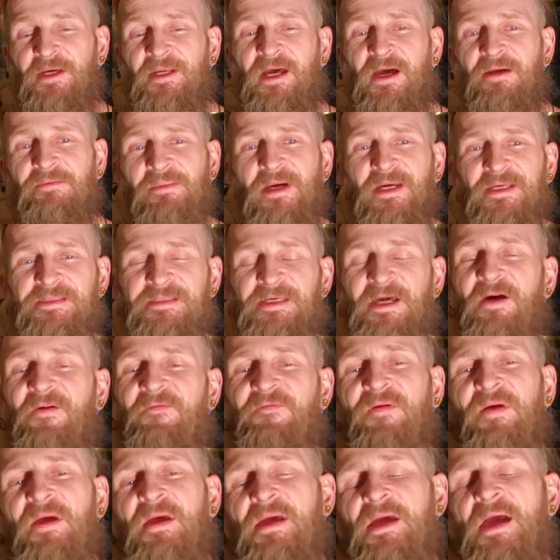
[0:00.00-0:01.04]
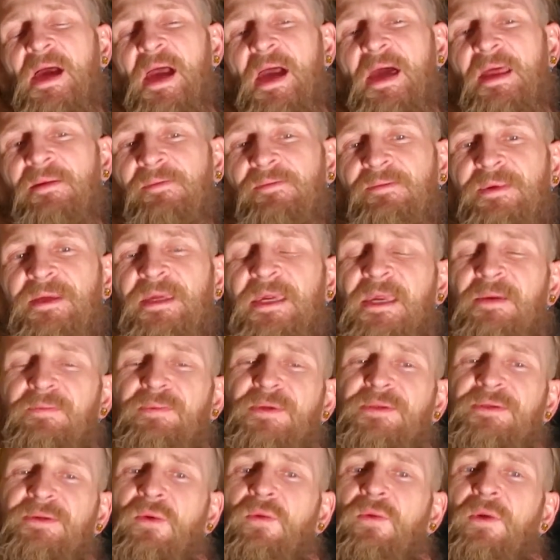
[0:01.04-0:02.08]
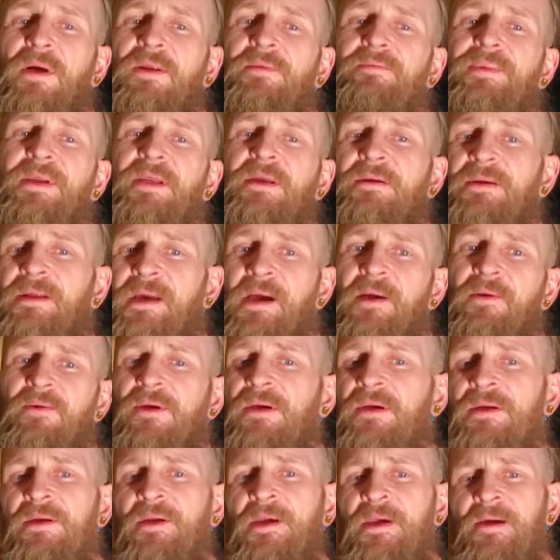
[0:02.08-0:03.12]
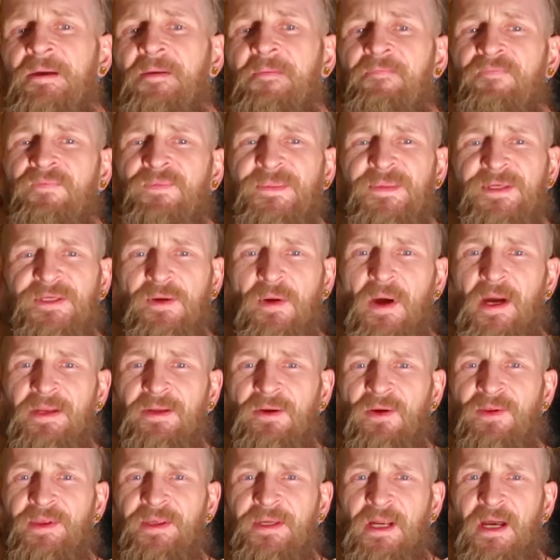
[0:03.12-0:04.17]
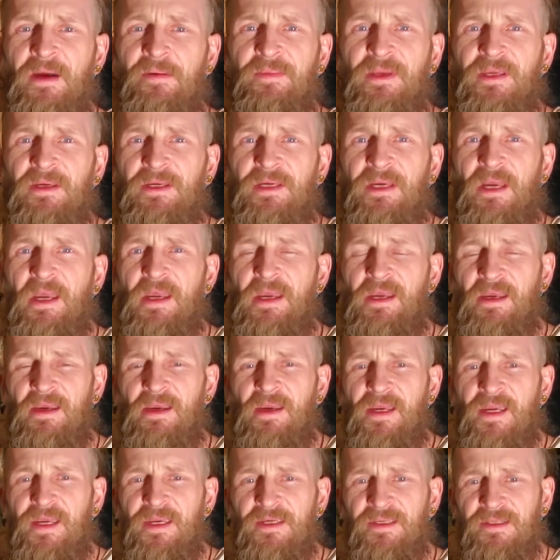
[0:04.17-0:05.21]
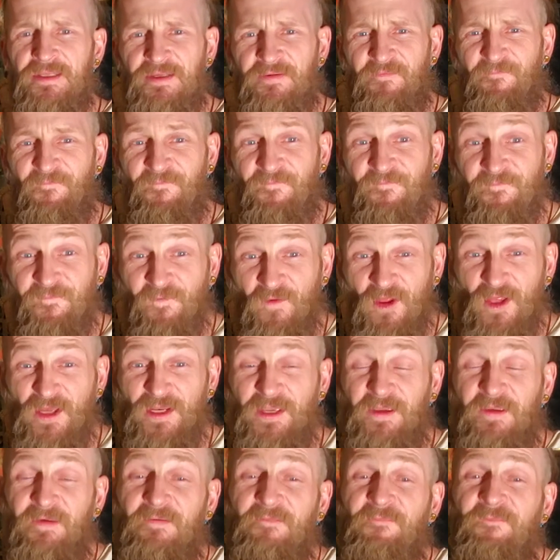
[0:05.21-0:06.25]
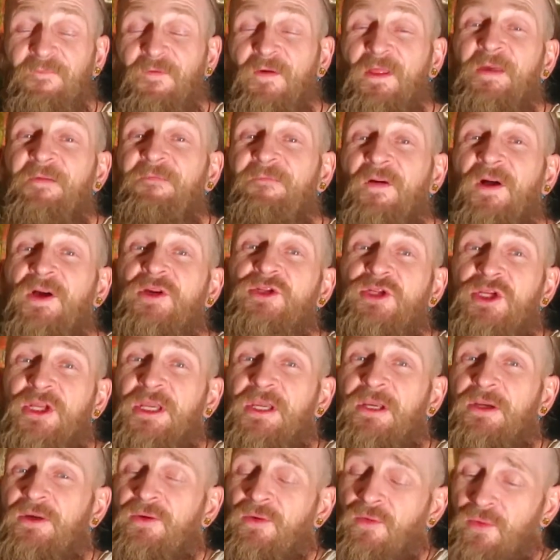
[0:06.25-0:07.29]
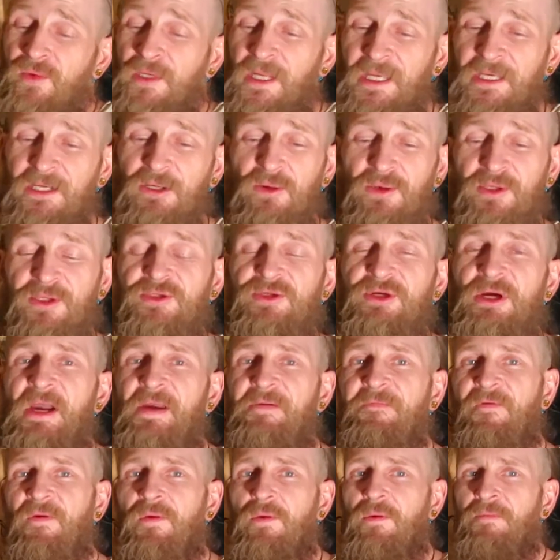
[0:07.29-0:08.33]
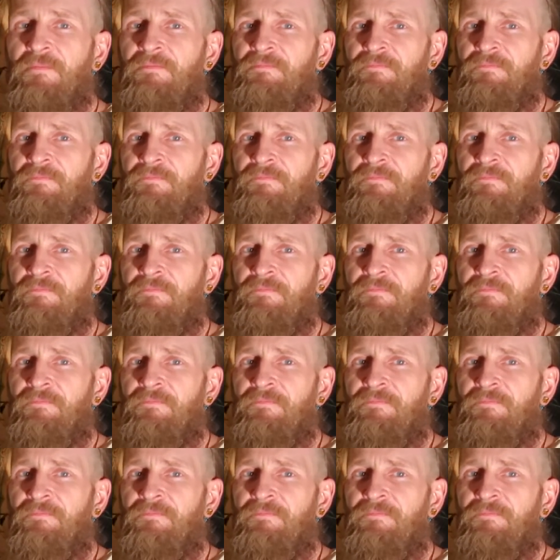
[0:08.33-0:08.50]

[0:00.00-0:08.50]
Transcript: on myself and I'm going to keep it to 1 beer an hour. So I know that I'm fully functioning when I go to drive home.